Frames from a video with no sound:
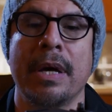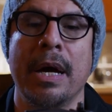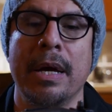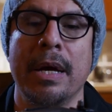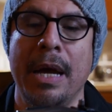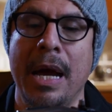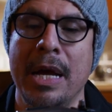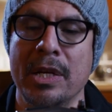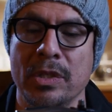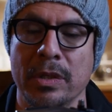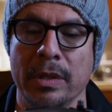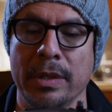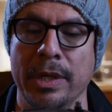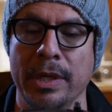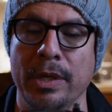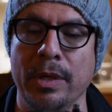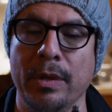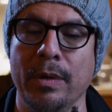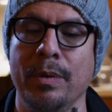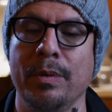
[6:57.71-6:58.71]
I actually
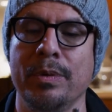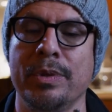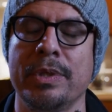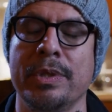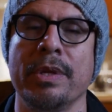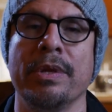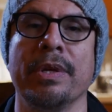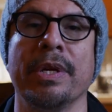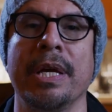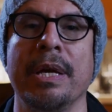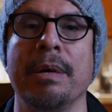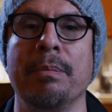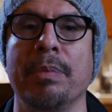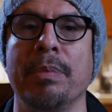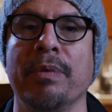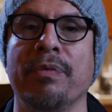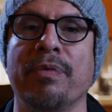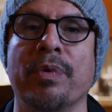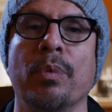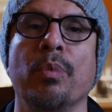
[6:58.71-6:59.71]
used the
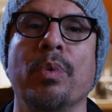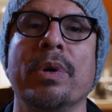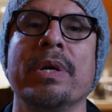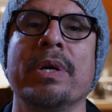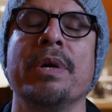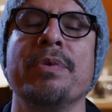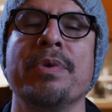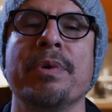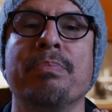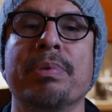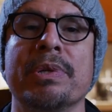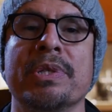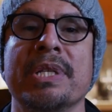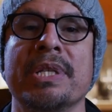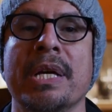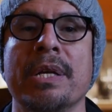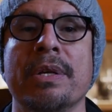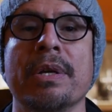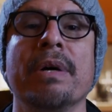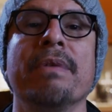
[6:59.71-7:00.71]
gimbal for
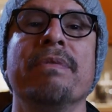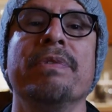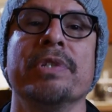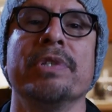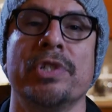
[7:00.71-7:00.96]
100% of the